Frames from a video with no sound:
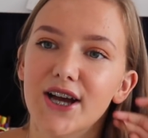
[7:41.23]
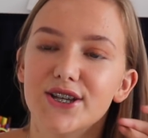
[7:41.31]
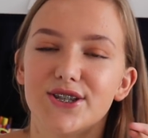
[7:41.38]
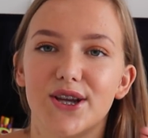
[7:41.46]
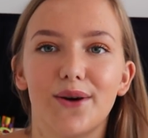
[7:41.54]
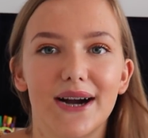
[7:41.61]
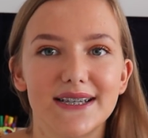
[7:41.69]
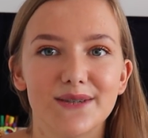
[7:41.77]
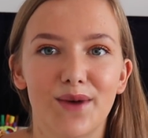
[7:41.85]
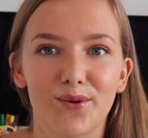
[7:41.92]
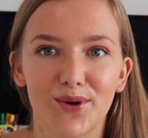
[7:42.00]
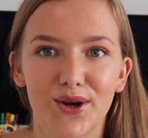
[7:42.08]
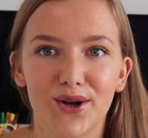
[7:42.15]
So I did
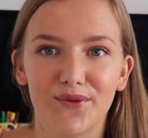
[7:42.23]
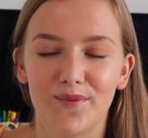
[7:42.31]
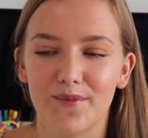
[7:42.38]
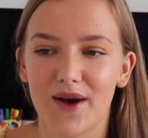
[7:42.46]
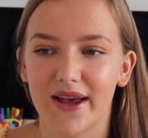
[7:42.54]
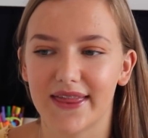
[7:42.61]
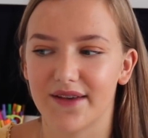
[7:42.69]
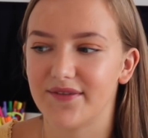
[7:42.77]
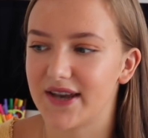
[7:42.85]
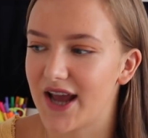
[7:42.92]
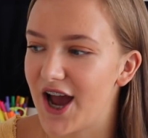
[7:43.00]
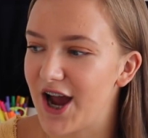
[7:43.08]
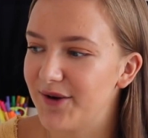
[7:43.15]
my what I got for my birthday
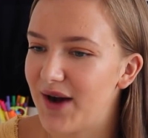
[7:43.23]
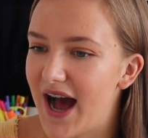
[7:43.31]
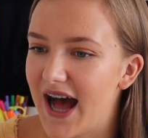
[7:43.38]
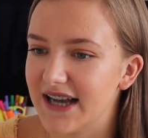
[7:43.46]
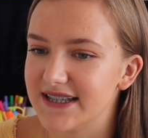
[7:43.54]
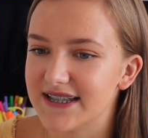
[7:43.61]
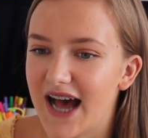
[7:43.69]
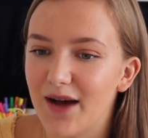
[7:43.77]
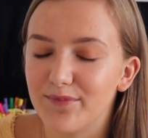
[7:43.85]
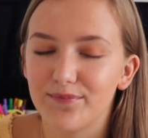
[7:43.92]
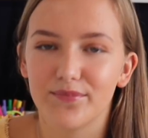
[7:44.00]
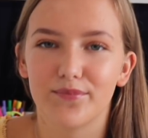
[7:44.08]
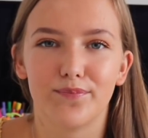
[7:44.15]
video, and
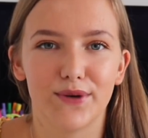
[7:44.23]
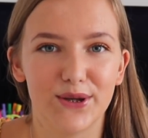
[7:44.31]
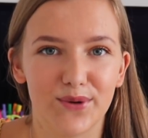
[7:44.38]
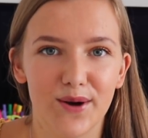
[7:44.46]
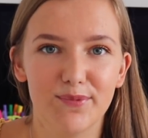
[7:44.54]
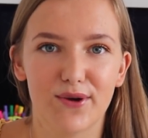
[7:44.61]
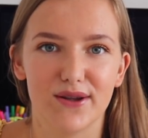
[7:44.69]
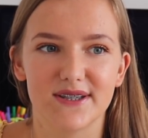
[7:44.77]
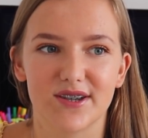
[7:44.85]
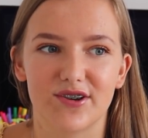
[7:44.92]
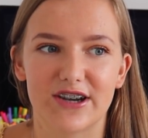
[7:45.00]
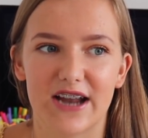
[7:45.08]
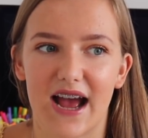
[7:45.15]
that blew up
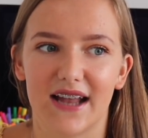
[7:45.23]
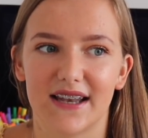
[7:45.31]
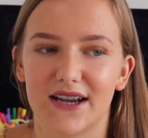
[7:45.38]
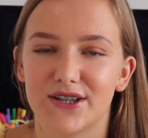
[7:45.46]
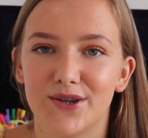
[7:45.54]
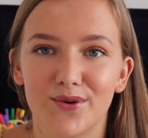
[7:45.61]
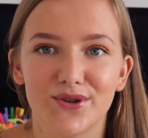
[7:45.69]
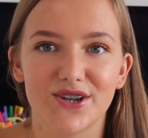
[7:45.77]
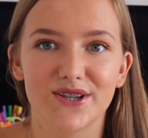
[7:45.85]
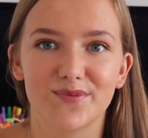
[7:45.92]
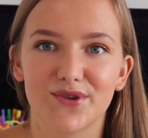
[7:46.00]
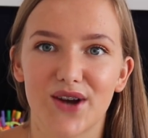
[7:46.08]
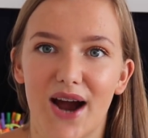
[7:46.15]
considering I had like
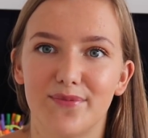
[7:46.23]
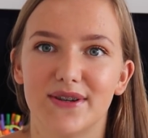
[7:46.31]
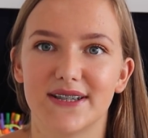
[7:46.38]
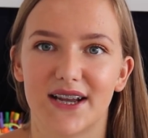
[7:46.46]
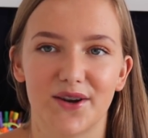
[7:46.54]
200 subscribers.